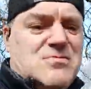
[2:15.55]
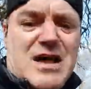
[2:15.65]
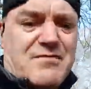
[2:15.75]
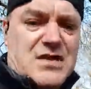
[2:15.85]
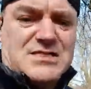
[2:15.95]

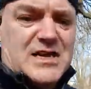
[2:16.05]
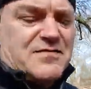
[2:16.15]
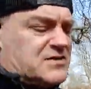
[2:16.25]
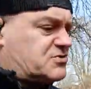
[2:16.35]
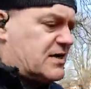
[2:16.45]
having your
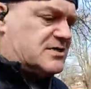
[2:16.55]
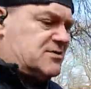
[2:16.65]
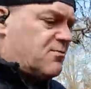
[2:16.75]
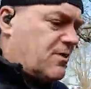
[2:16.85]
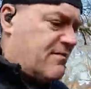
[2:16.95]
teeth
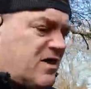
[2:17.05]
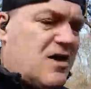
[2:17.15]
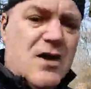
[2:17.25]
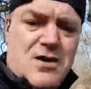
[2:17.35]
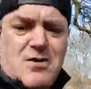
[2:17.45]
extracted or whatever,
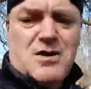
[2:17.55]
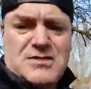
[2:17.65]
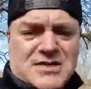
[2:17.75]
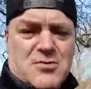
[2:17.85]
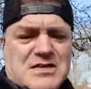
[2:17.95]

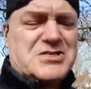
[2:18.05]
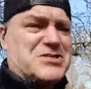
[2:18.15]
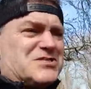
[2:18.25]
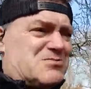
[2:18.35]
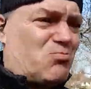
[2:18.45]
ask the
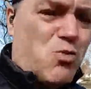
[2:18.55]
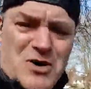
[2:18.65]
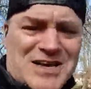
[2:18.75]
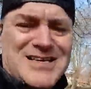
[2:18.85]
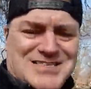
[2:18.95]
questions.
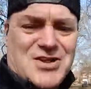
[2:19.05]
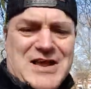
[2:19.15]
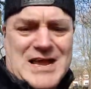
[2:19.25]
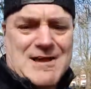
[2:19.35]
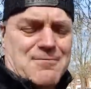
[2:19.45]
What is
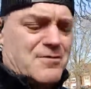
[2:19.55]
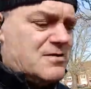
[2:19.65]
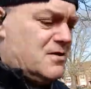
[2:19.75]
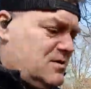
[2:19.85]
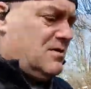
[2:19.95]
going to happen?
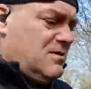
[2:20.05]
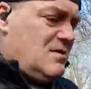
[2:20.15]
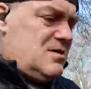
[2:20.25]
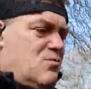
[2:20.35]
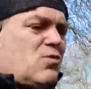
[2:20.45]

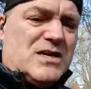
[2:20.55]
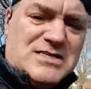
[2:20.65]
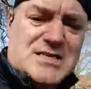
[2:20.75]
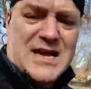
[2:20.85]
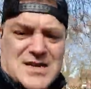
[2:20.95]
What
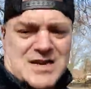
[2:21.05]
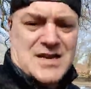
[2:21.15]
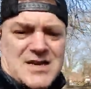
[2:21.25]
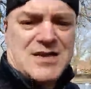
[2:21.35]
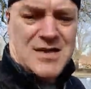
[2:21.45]

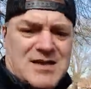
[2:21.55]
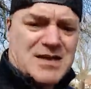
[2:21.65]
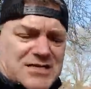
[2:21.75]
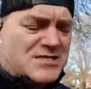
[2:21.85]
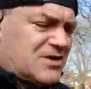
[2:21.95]
exactly
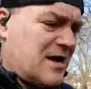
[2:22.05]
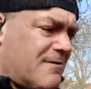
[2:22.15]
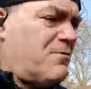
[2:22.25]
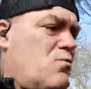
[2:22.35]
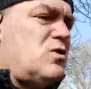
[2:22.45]
is going to
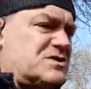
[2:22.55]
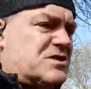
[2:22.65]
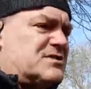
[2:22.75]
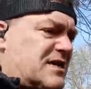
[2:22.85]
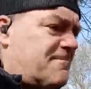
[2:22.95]
happen? What is
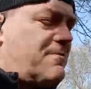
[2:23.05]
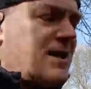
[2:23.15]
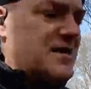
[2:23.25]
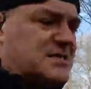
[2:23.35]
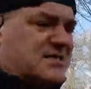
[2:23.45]
going to take
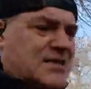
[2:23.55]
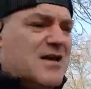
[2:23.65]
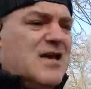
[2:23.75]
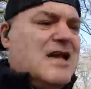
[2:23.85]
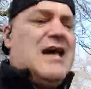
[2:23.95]
place?
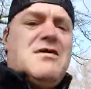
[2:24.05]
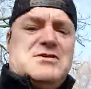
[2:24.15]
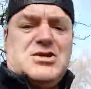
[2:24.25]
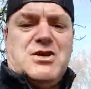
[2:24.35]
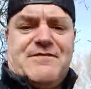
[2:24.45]
How
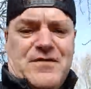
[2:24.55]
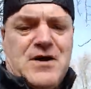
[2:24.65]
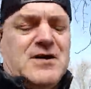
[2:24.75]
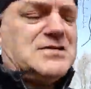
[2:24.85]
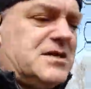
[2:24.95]
it's going to
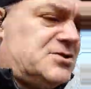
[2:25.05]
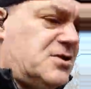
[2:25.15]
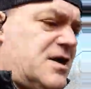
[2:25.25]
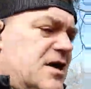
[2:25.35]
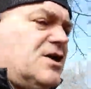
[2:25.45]
feel,
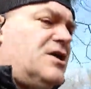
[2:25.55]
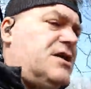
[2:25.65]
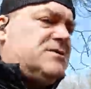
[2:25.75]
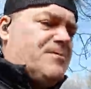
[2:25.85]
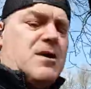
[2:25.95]
etc. You
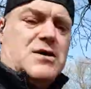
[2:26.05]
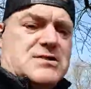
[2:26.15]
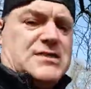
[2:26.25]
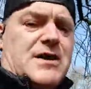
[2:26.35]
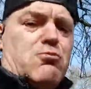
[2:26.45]
need to be
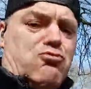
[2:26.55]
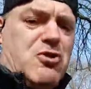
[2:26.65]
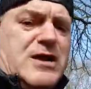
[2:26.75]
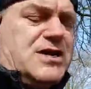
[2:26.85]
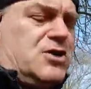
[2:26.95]
asking
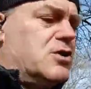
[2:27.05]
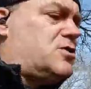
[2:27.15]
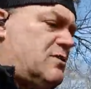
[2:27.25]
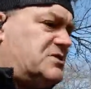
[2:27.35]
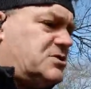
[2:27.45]
really good
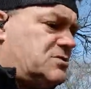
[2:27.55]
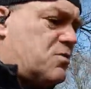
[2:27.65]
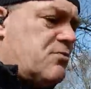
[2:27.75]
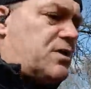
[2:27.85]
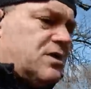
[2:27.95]
questions,
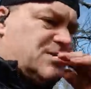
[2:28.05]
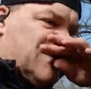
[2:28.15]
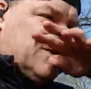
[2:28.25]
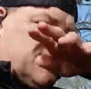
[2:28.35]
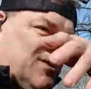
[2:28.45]
world-class
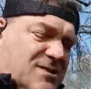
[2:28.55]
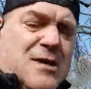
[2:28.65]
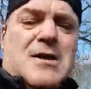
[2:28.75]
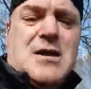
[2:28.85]
questions.